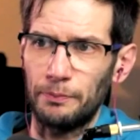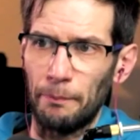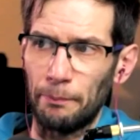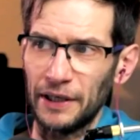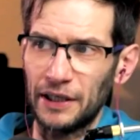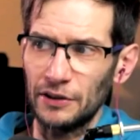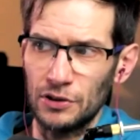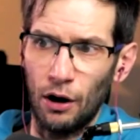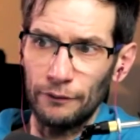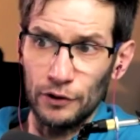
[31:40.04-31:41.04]
because
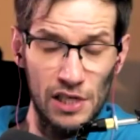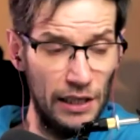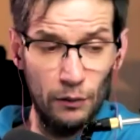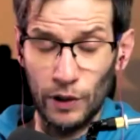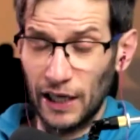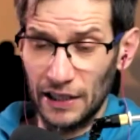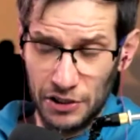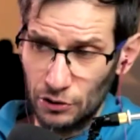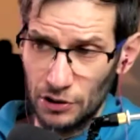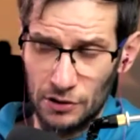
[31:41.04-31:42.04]
obviously we get
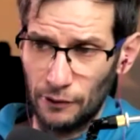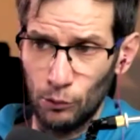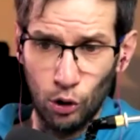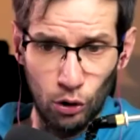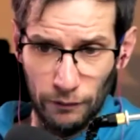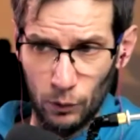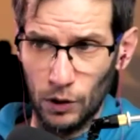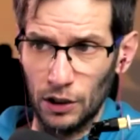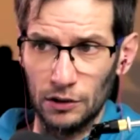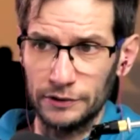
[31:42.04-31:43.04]
students from all over the
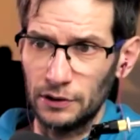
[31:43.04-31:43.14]
world.